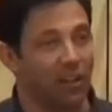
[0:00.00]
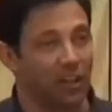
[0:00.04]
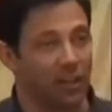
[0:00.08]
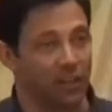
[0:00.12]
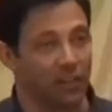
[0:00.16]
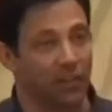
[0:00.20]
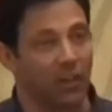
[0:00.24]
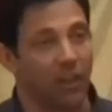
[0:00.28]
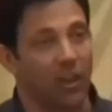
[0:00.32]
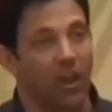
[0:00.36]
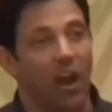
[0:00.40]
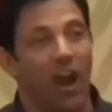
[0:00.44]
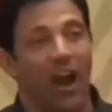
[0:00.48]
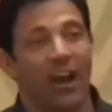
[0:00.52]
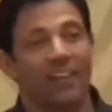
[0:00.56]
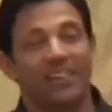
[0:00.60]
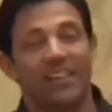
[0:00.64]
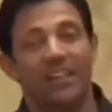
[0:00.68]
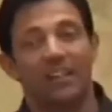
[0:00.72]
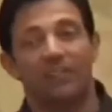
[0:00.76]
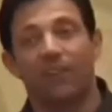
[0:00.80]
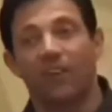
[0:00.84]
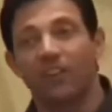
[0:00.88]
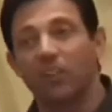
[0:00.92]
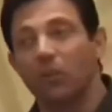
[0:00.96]
on it.
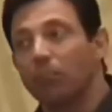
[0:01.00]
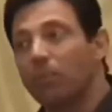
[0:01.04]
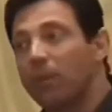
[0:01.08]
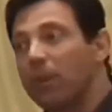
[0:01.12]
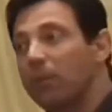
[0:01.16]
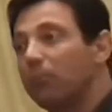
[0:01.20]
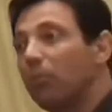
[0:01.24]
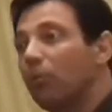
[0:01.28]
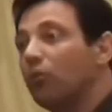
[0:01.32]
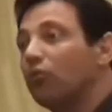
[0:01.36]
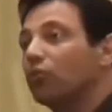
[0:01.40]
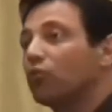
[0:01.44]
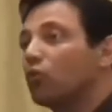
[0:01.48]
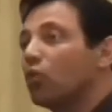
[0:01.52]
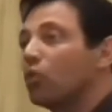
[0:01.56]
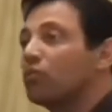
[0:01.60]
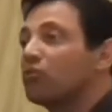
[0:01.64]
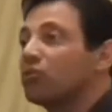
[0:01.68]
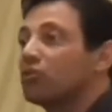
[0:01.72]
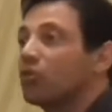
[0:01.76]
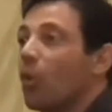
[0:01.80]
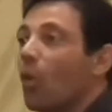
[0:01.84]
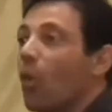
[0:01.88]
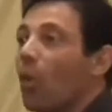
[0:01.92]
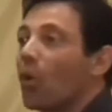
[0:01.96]
Identify the peoples,
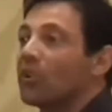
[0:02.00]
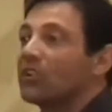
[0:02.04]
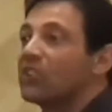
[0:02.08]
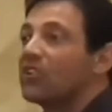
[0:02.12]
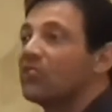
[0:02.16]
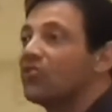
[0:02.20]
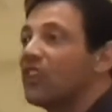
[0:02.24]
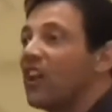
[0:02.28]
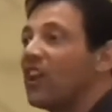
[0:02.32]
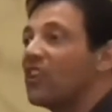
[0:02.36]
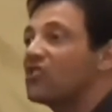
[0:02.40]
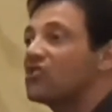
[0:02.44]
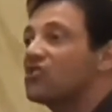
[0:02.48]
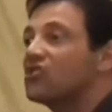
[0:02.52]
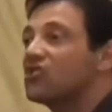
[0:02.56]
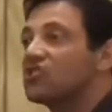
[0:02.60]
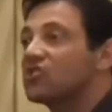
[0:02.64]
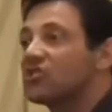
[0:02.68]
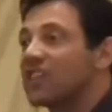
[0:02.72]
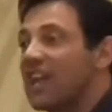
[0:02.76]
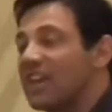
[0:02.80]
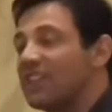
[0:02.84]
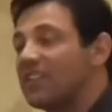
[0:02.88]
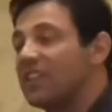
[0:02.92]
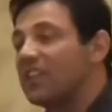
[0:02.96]
groups, and organizations
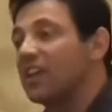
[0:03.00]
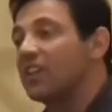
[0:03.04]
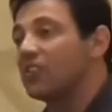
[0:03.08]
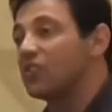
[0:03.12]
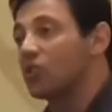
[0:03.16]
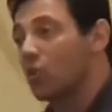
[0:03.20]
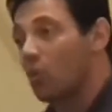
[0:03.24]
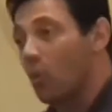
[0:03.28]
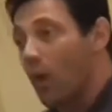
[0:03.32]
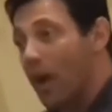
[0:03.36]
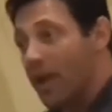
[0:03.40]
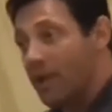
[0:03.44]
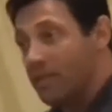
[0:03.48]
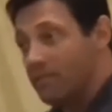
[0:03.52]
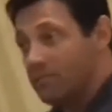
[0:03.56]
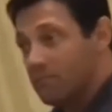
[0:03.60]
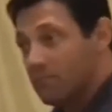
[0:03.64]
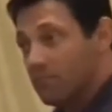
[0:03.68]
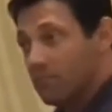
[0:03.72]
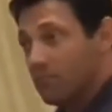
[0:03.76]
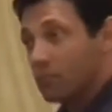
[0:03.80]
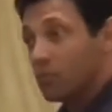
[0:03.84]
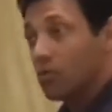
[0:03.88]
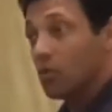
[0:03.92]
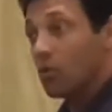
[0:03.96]
standing in your way
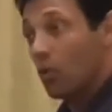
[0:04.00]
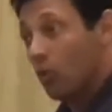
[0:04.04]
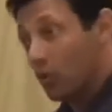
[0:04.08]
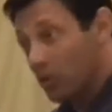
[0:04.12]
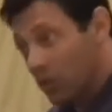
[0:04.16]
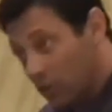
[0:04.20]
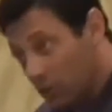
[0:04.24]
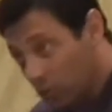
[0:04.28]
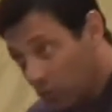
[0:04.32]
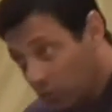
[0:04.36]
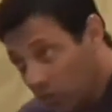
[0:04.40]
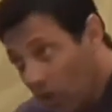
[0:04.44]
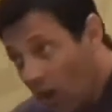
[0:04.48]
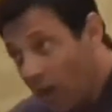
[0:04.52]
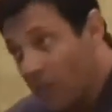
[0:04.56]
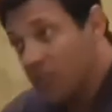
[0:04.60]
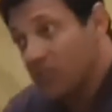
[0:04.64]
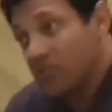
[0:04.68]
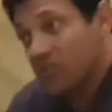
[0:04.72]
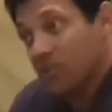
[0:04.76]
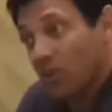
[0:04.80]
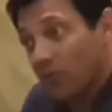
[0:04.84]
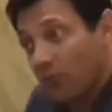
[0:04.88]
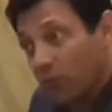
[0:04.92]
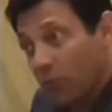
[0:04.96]
or you need to align
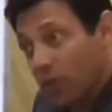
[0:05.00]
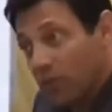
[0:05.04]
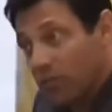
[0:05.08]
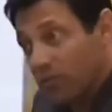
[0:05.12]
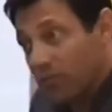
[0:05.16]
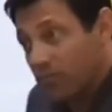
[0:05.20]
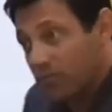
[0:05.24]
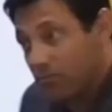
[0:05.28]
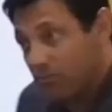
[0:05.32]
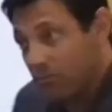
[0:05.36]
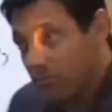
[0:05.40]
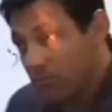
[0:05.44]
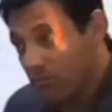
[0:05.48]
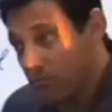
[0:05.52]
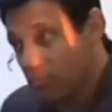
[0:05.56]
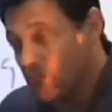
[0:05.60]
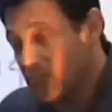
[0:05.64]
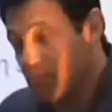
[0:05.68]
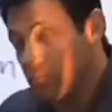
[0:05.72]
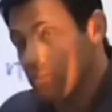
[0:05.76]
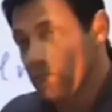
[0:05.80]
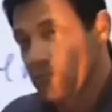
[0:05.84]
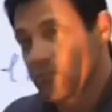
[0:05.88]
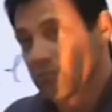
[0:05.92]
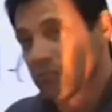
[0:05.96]
yourself with,
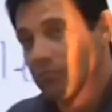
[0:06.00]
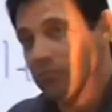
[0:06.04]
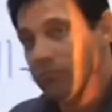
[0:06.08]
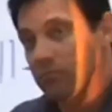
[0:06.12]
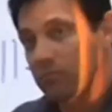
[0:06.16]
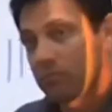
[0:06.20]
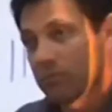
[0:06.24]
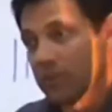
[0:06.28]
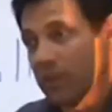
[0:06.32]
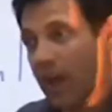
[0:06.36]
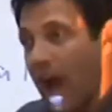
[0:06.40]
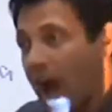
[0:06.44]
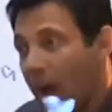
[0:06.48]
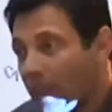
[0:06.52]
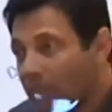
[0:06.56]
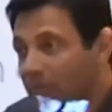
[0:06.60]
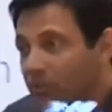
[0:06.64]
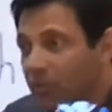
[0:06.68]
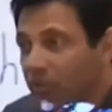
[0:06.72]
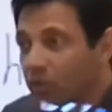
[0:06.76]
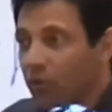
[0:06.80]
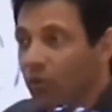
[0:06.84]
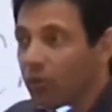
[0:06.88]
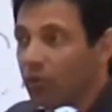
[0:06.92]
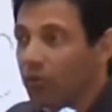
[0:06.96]
the
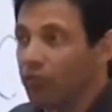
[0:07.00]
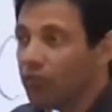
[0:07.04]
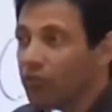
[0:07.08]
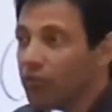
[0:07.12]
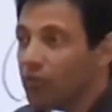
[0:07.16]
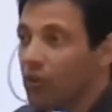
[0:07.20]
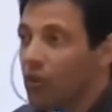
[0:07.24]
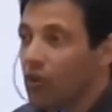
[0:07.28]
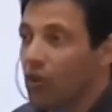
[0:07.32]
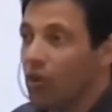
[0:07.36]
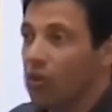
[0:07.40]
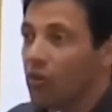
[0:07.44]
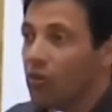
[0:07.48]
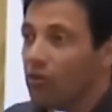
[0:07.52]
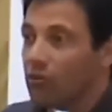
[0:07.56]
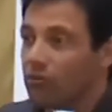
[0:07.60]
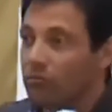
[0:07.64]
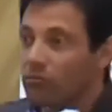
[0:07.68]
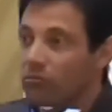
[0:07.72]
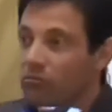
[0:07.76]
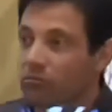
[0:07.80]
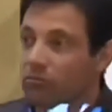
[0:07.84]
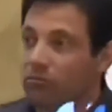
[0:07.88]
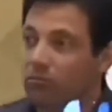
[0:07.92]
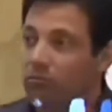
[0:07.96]
obstacles,
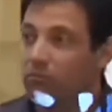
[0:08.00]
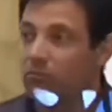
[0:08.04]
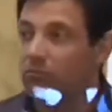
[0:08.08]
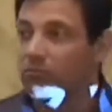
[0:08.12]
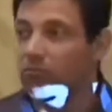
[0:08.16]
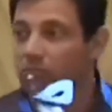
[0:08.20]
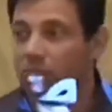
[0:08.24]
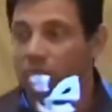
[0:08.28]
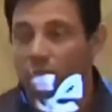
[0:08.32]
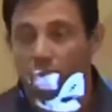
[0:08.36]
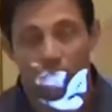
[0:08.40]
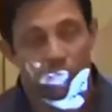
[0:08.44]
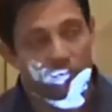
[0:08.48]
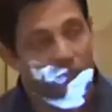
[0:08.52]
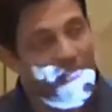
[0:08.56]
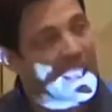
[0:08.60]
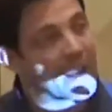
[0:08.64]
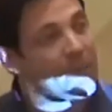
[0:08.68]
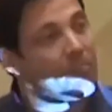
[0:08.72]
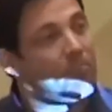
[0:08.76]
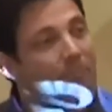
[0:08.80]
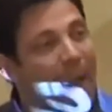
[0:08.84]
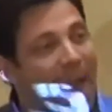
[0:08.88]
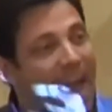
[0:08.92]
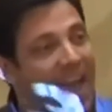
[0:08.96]

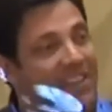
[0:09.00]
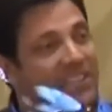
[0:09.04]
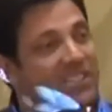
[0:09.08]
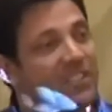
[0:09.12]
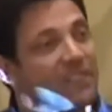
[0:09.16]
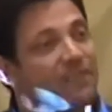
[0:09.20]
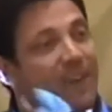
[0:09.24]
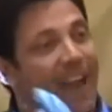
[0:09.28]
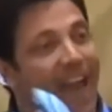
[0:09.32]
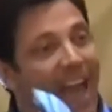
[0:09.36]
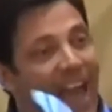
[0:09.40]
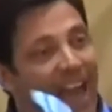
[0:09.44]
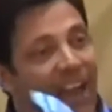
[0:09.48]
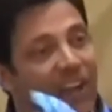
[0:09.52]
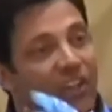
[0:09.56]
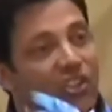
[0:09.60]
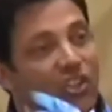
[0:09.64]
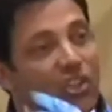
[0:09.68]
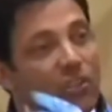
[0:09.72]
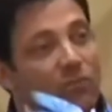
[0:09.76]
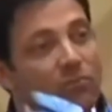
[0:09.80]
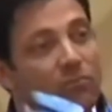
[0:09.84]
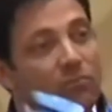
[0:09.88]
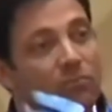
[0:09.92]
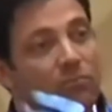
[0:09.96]
take massive
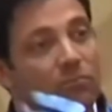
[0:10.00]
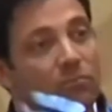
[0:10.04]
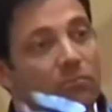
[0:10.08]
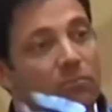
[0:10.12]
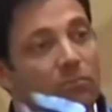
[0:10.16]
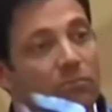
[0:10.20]
action,